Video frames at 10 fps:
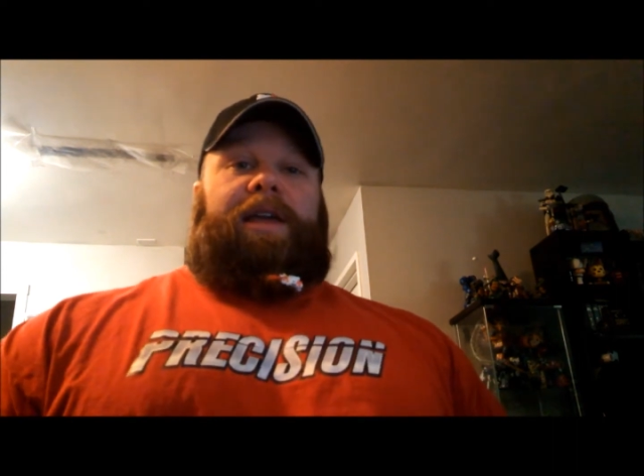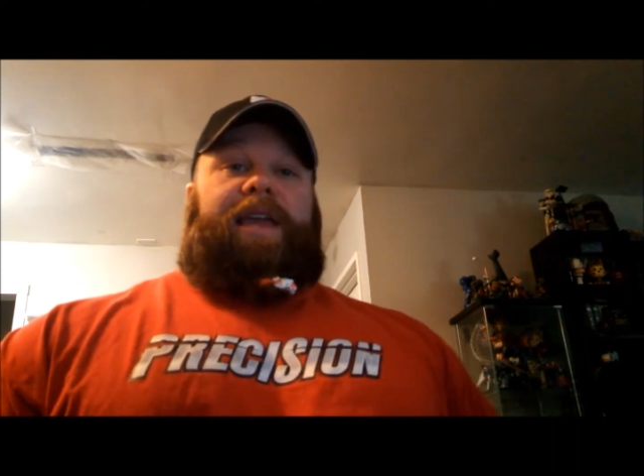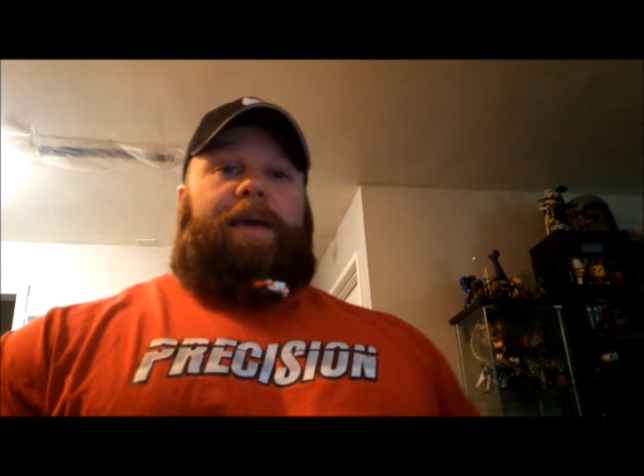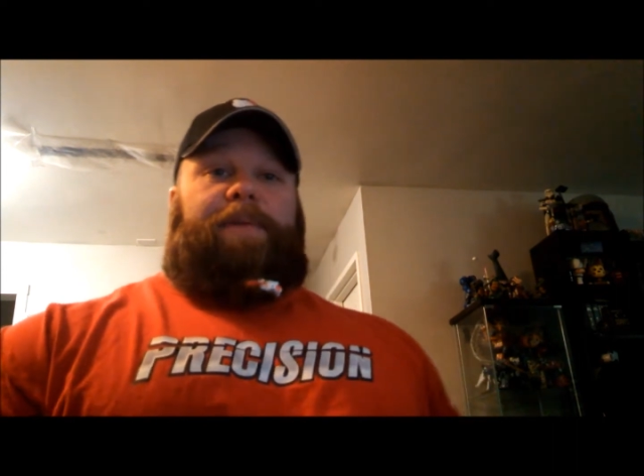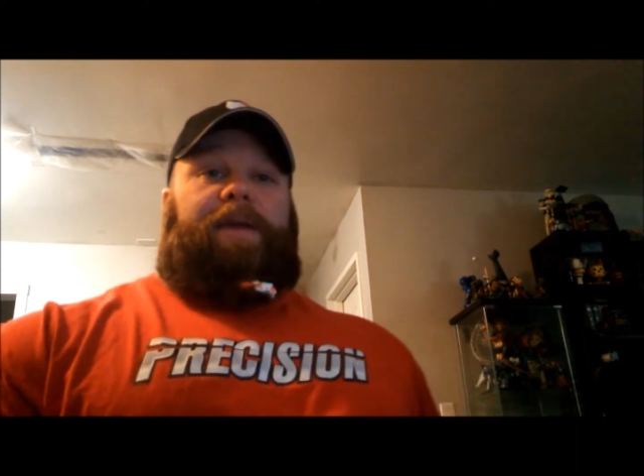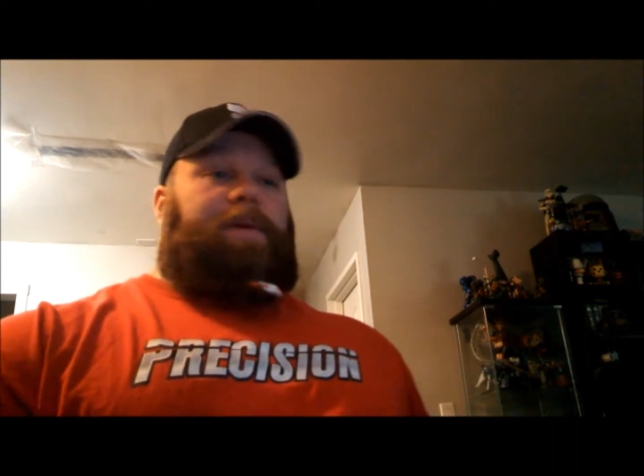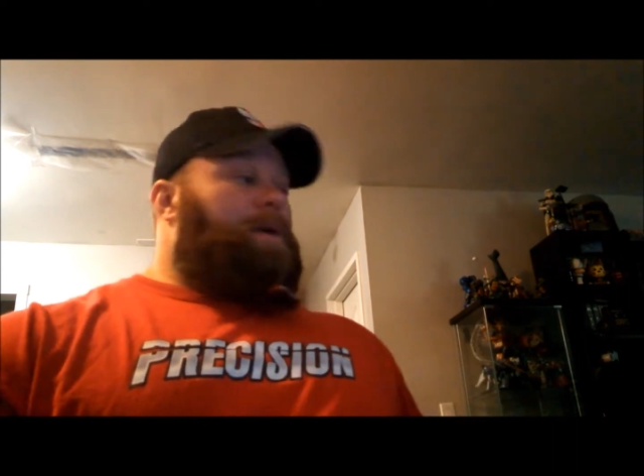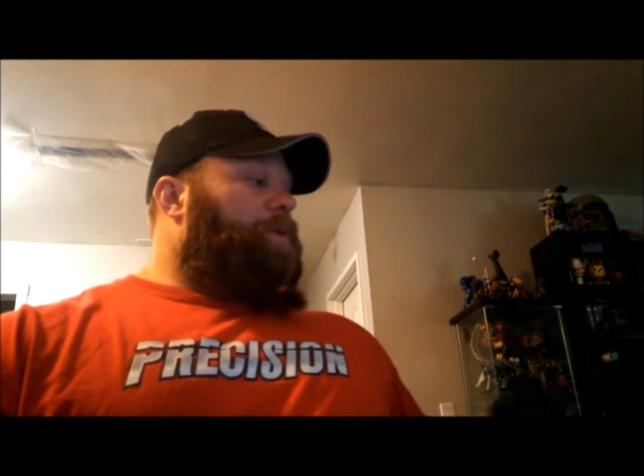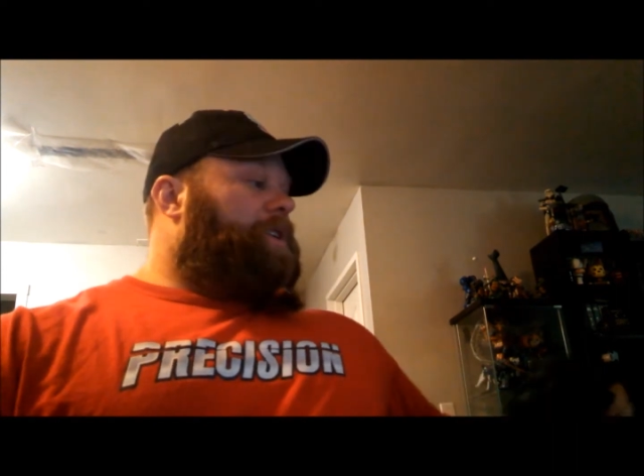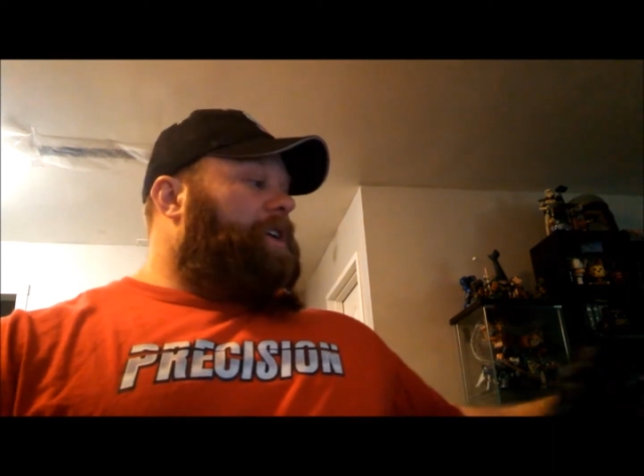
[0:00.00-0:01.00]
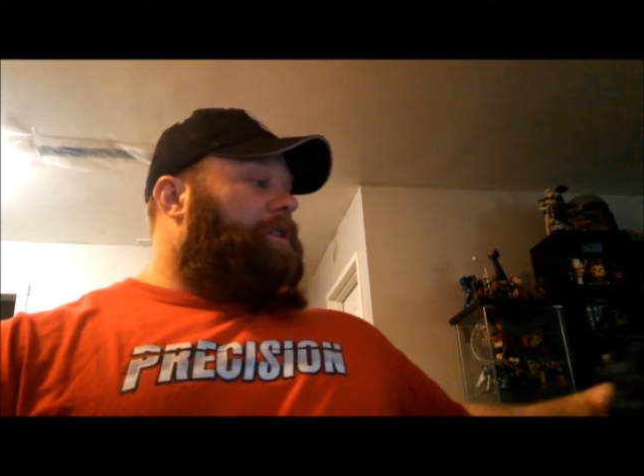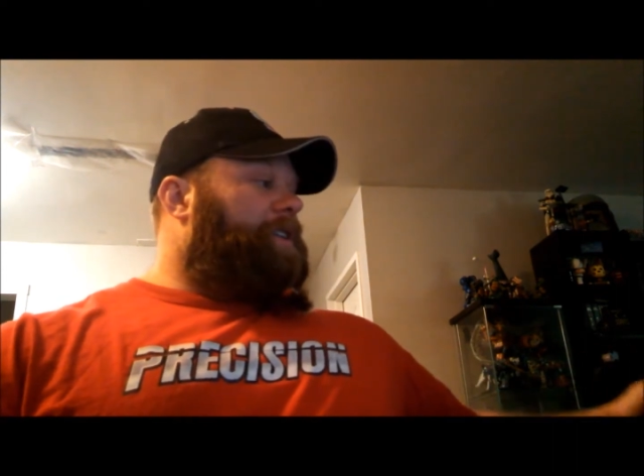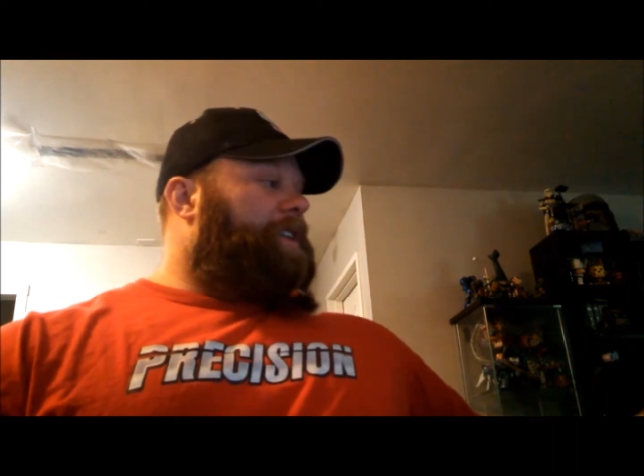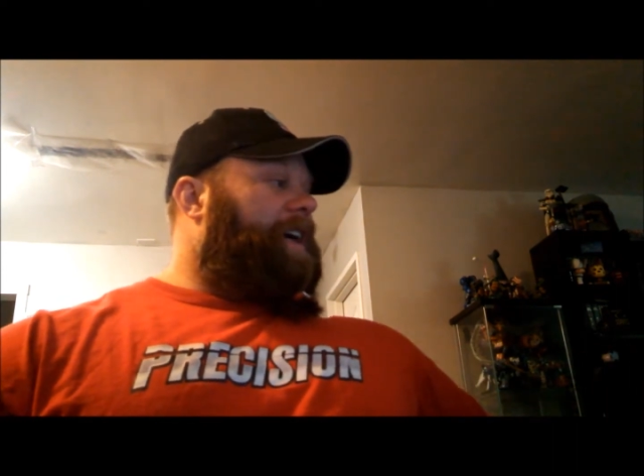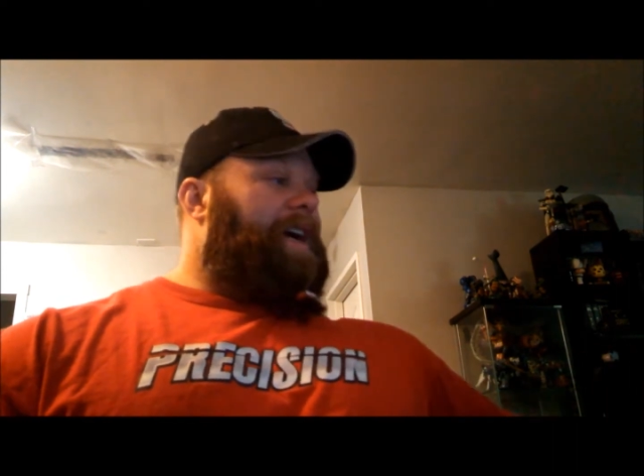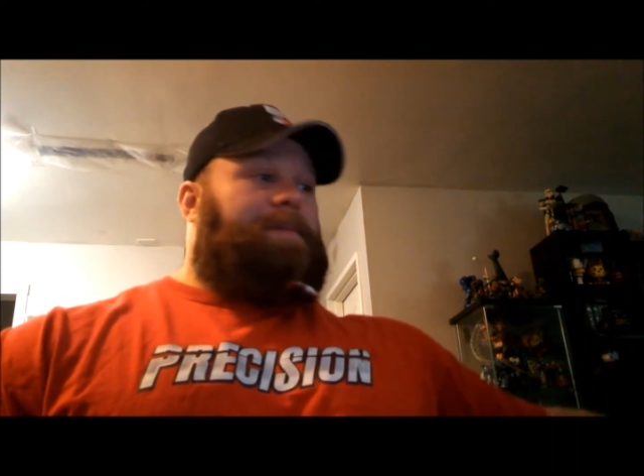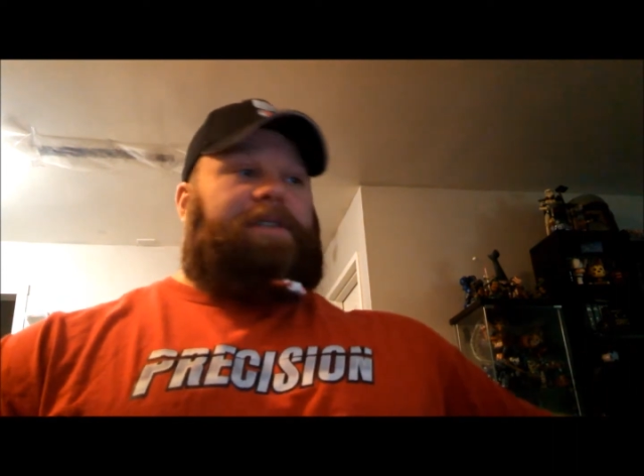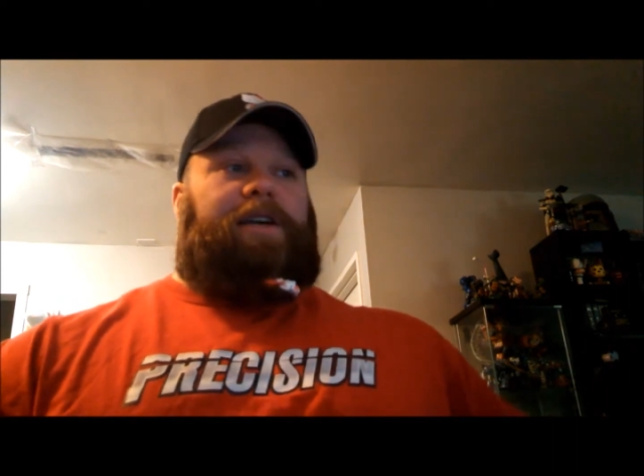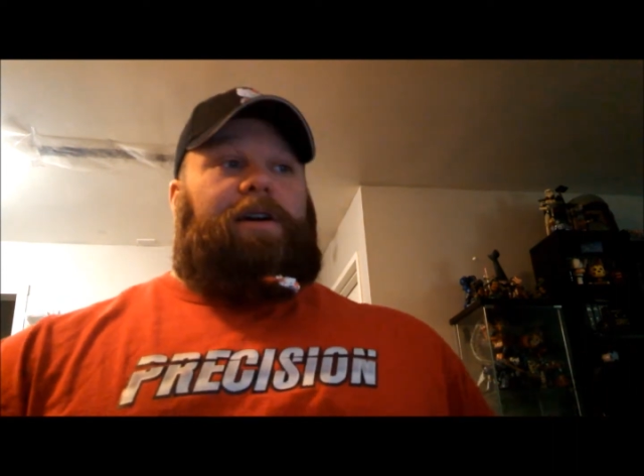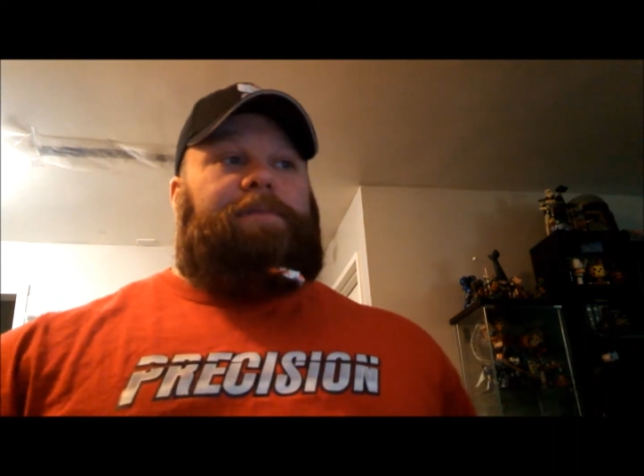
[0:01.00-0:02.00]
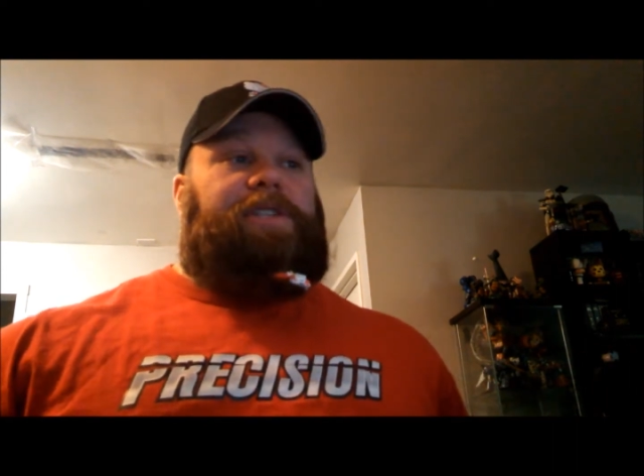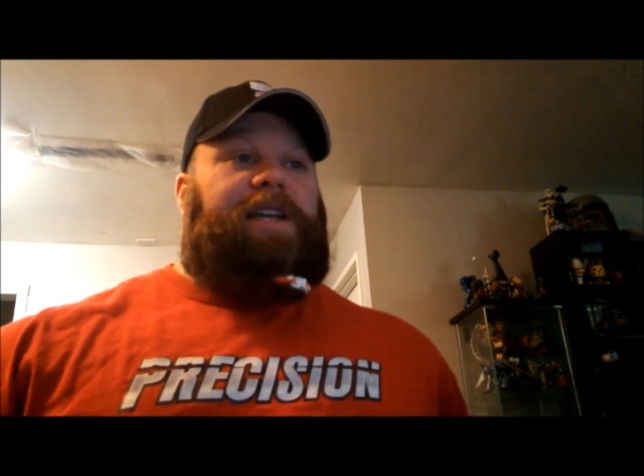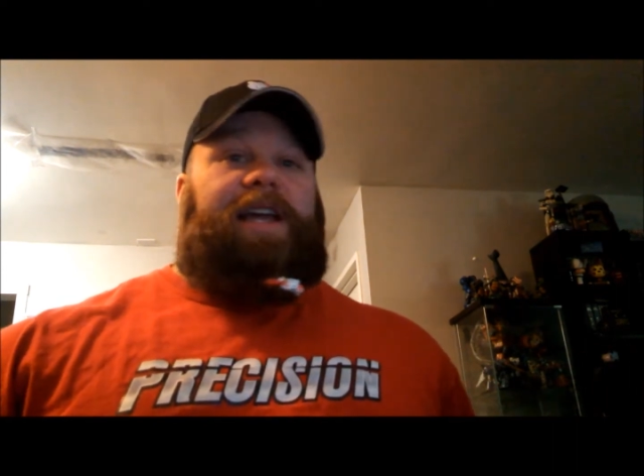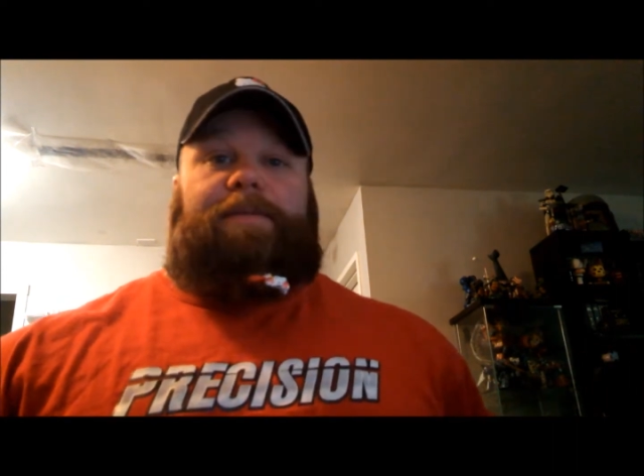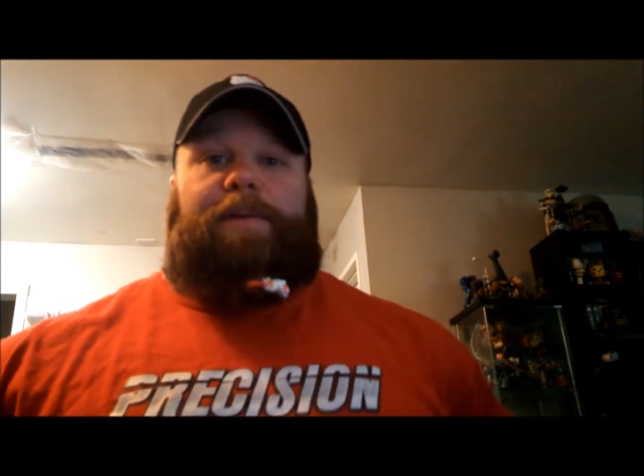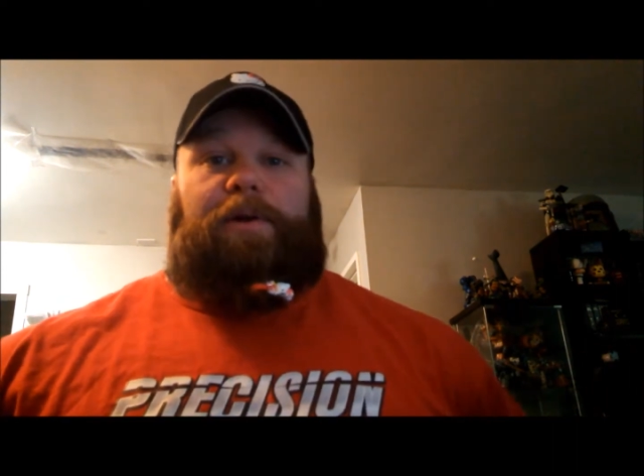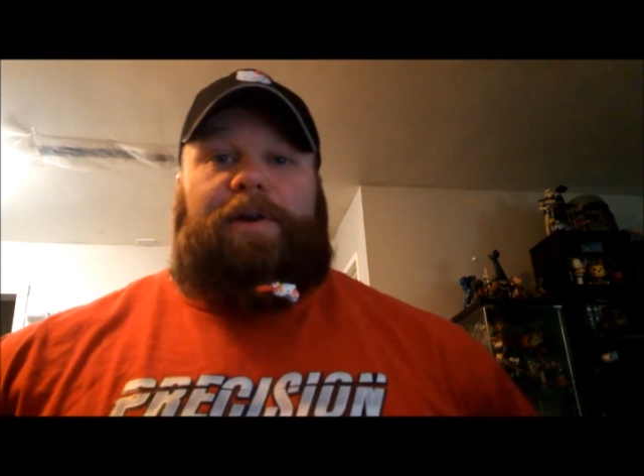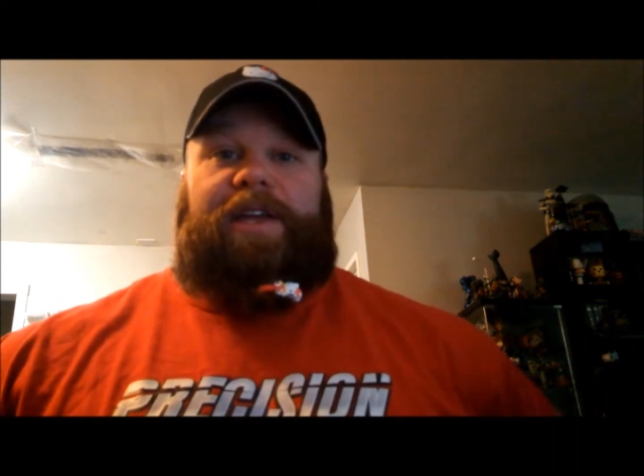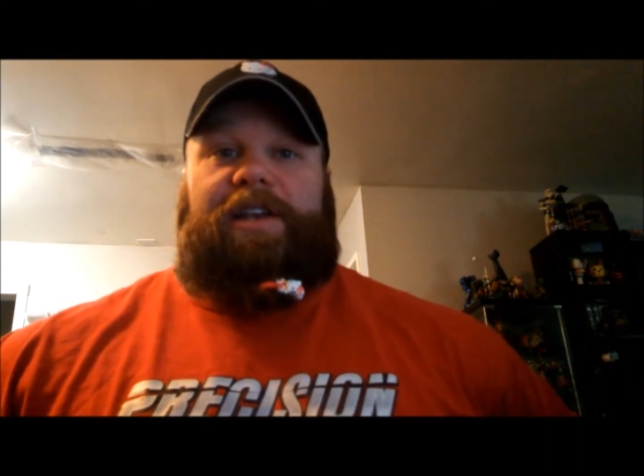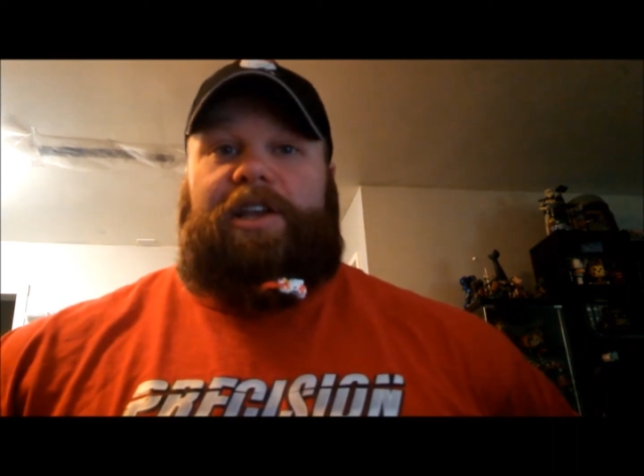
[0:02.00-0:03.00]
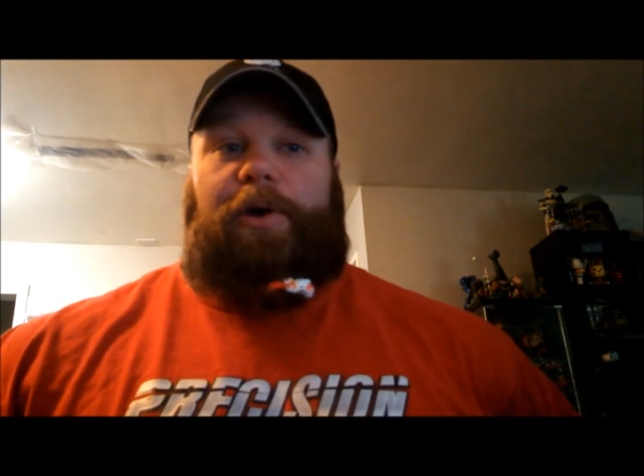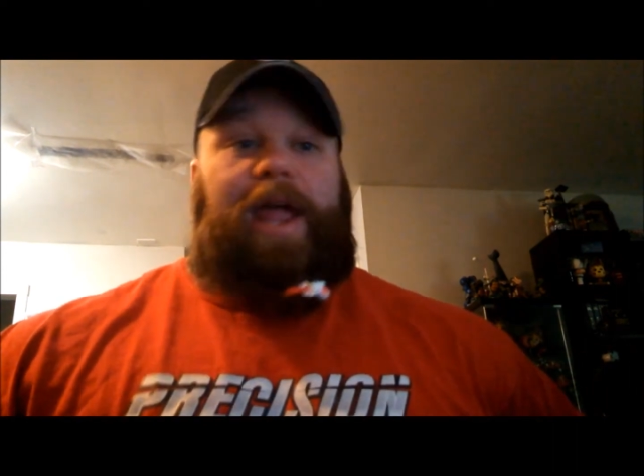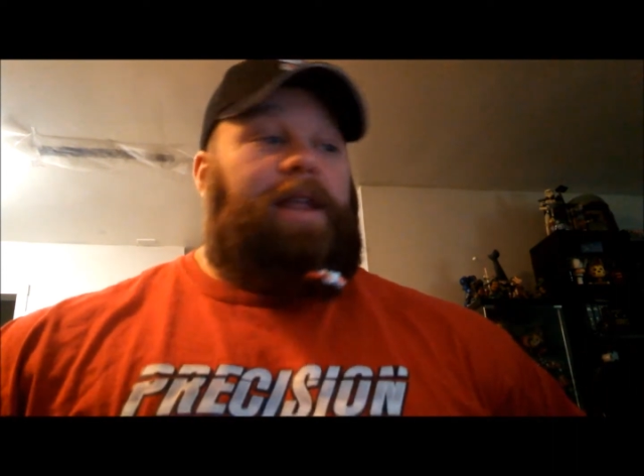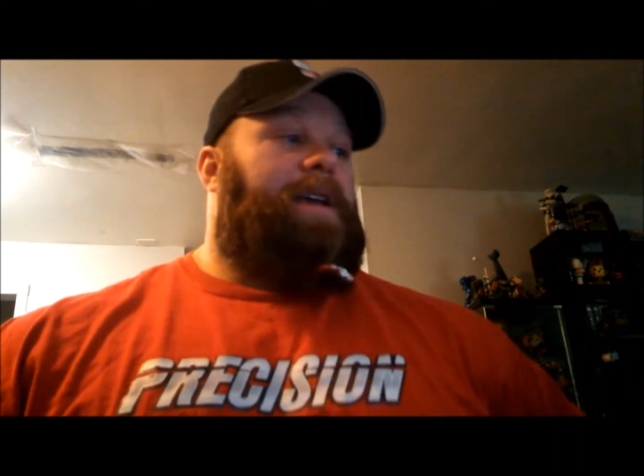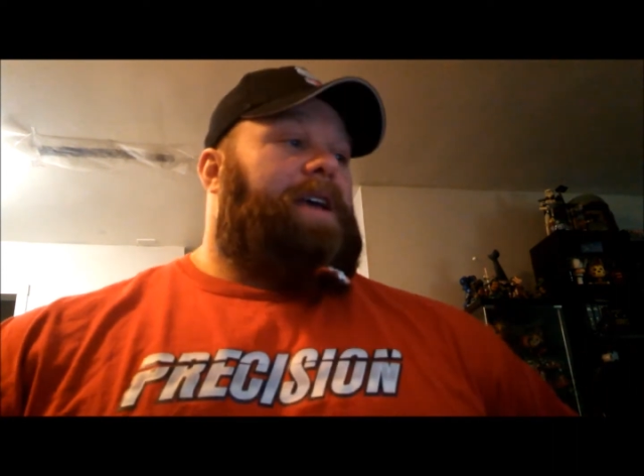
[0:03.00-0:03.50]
can't be a big wussy all the time, so I'm just gonna have to bear with it and do it.